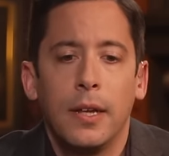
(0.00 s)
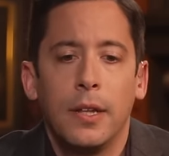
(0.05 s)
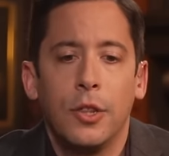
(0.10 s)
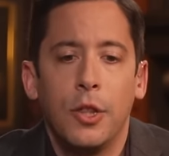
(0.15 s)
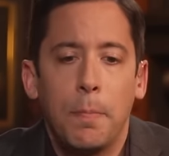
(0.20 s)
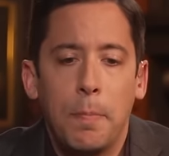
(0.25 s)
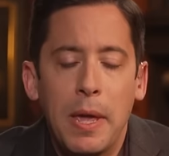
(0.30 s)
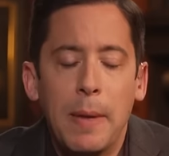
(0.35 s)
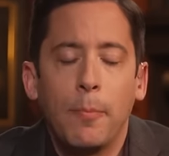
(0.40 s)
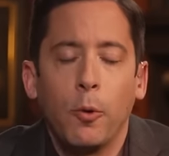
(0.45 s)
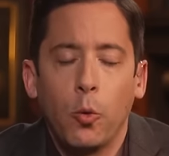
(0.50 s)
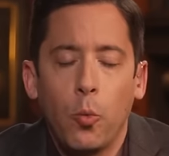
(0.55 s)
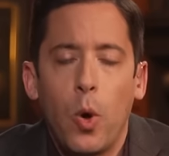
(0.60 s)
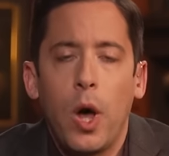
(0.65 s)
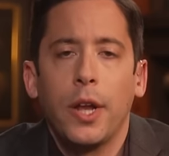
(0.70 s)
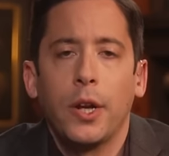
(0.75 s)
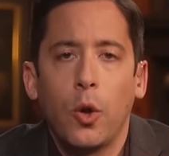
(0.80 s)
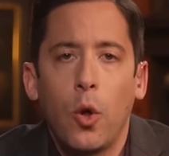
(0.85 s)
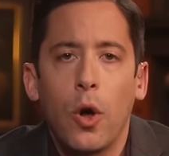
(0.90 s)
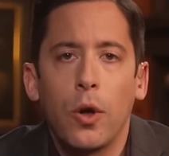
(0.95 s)
the people
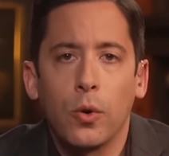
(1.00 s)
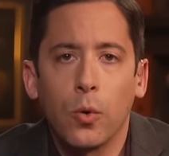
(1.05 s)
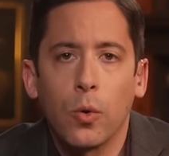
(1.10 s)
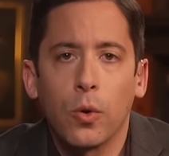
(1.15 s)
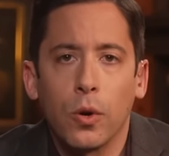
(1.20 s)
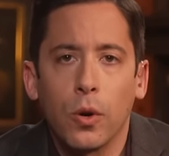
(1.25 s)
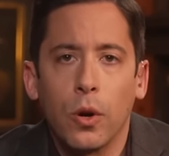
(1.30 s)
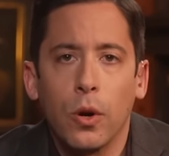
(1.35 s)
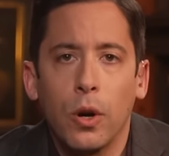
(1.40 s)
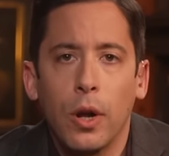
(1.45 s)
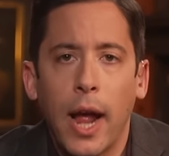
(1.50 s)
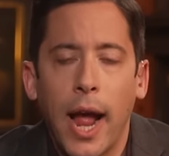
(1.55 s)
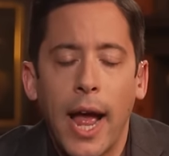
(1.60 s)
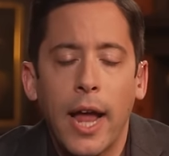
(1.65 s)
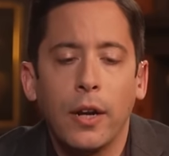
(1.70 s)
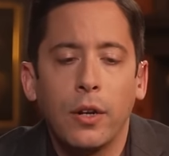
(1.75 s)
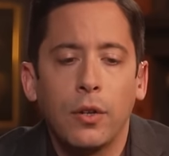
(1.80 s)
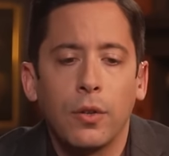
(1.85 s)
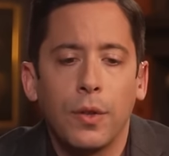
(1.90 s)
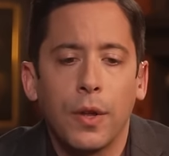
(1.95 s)
want law and order,
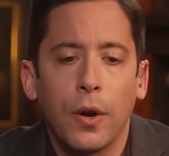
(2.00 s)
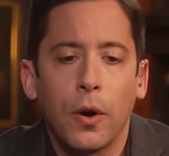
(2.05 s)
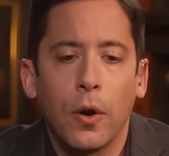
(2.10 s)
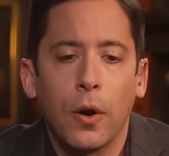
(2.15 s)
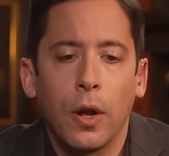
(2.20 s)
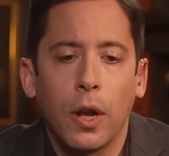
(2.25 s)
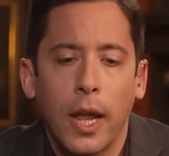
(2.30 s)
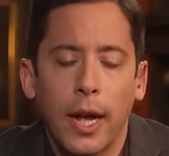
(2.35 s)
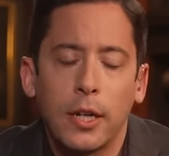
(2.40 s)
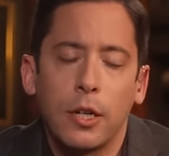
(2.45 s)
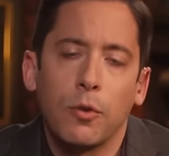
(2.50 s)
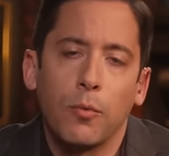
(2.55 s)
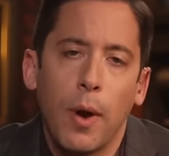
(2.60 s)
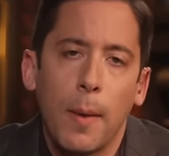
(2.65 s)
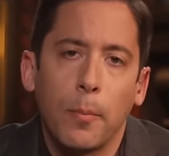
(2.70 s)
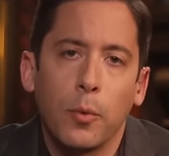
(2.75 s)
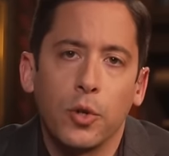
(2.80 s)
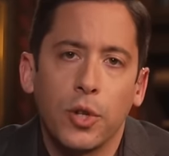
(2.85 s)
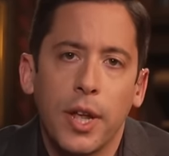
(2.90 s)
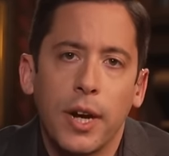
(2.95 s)
and their elected
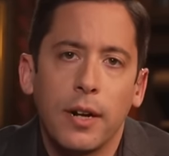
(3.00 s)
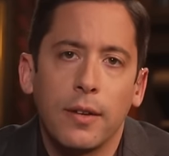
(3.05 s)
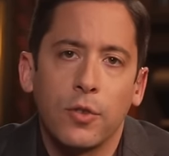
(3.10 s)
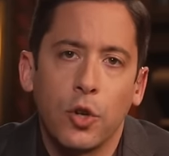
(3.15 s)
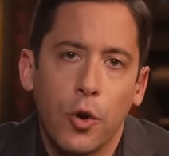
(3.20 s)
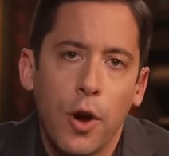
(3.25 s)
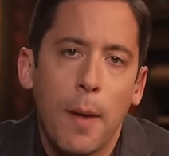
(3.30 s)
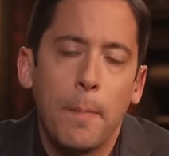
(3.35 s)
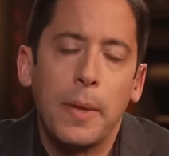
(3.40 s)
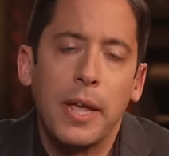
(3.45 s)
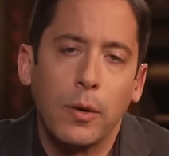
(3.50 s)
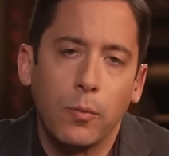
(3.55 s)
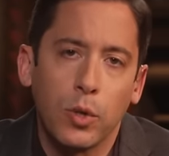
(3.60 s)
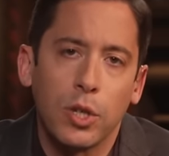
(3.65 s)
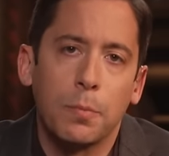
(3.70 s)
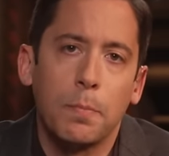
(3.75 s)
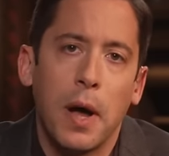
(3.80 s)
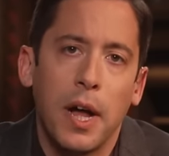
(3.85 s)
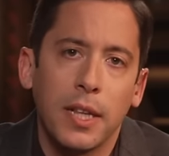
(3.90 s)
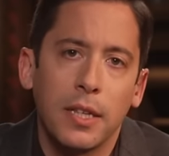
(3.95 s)
representatives are not being
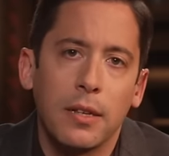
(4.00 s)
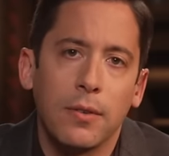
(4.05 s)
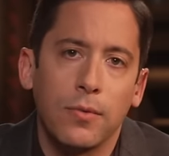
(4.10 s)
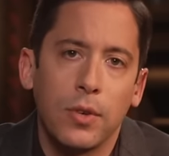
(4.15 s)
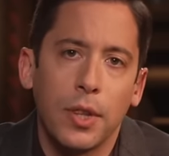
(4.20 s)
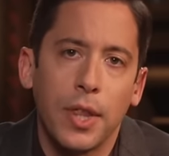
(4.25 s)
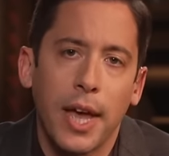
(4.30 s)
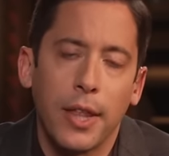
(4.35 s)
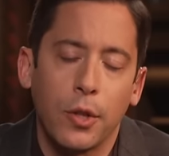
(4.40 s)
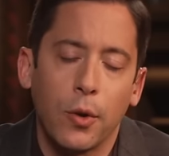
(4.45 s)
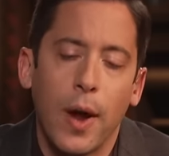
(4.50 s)
responsive to that.